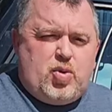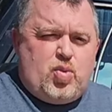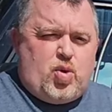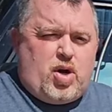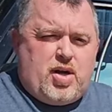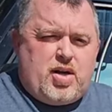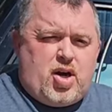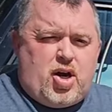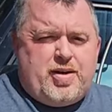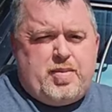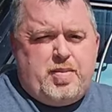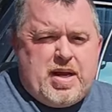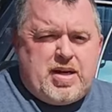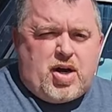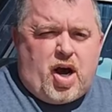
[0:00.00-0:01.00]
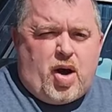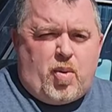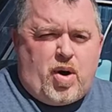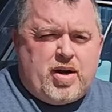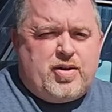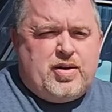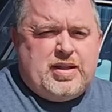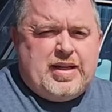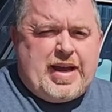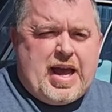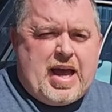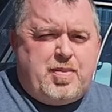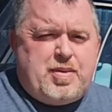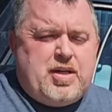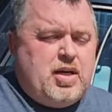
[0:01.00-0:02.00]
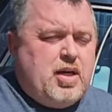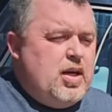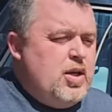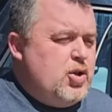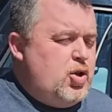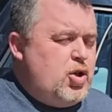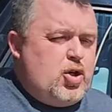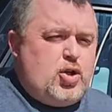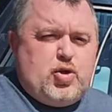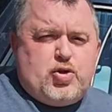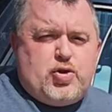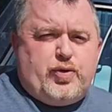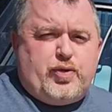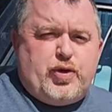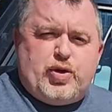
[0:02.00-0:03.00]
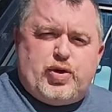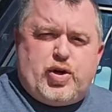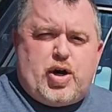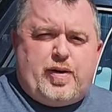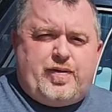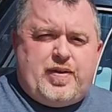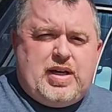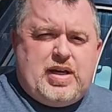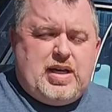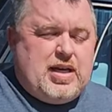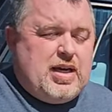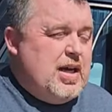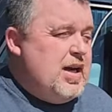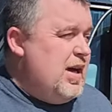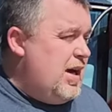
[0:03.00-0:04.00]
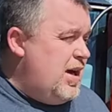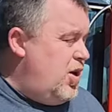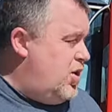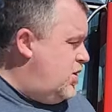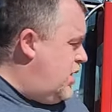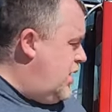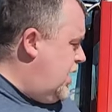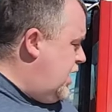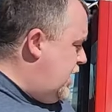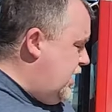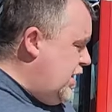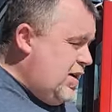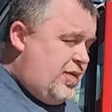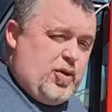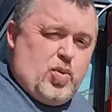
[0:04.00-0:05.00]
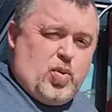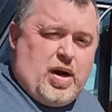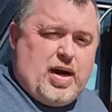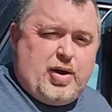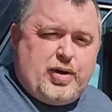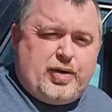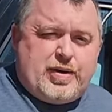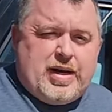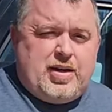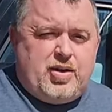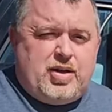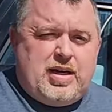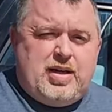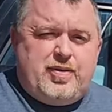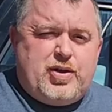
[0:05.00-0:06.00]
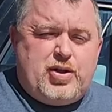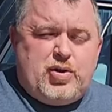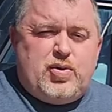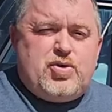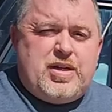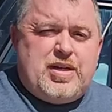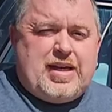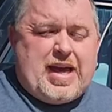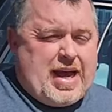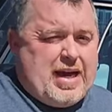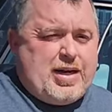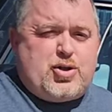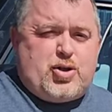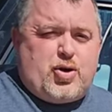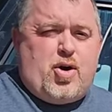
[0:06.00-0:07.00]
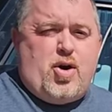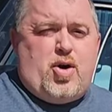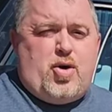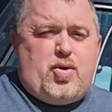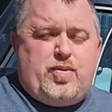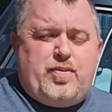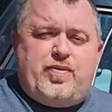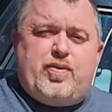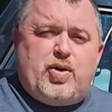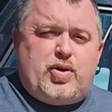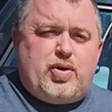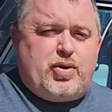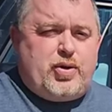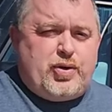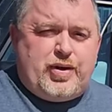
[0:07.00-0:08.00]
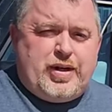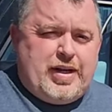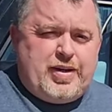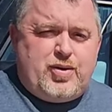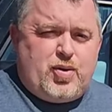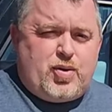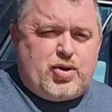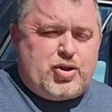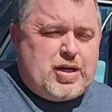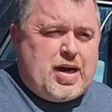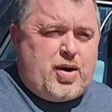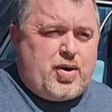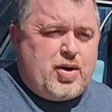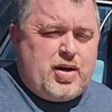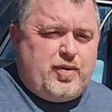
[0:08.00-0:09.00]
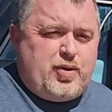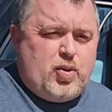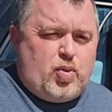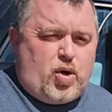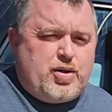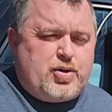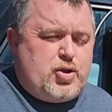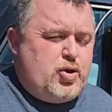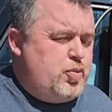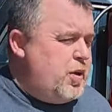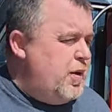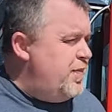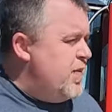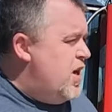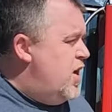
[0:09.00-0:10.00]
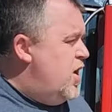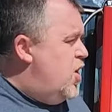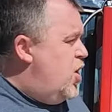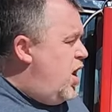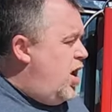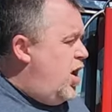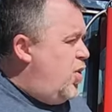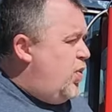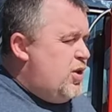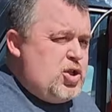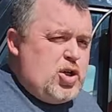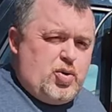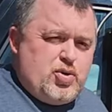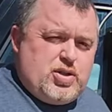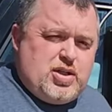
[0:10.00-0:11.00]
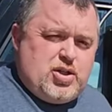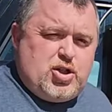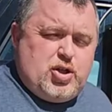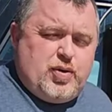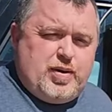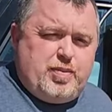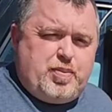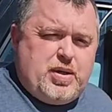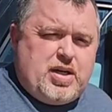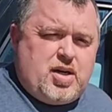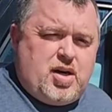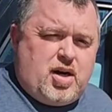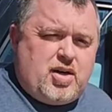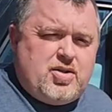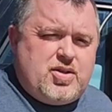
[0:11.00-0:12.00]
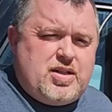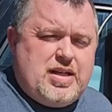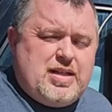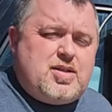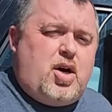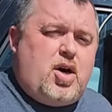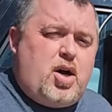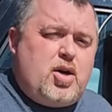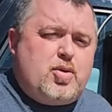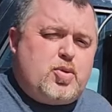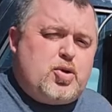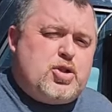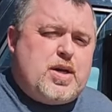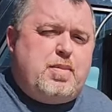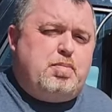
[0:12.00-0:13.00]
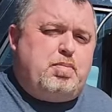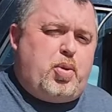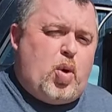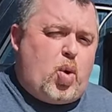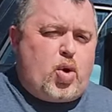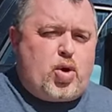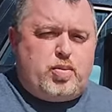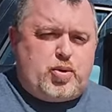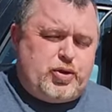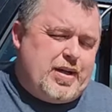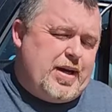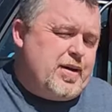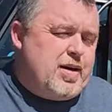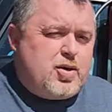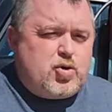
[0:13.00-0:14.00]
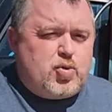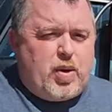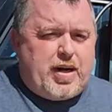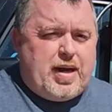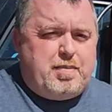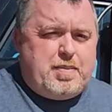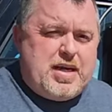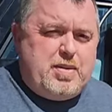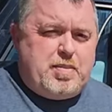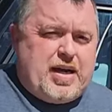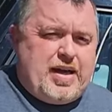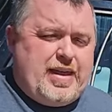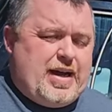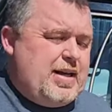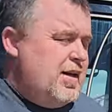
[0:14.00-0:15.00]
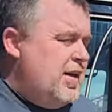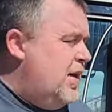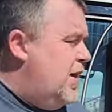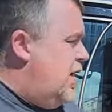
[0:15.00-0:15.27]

you want on-demand hot water in the cabin, you could use it for your R V. Hell, if you wire it right, you could even use it at your home for your indoor shower if you want to. But Uh, we chose this unit because it's one hundred percent portable. Now, here's what I mean by that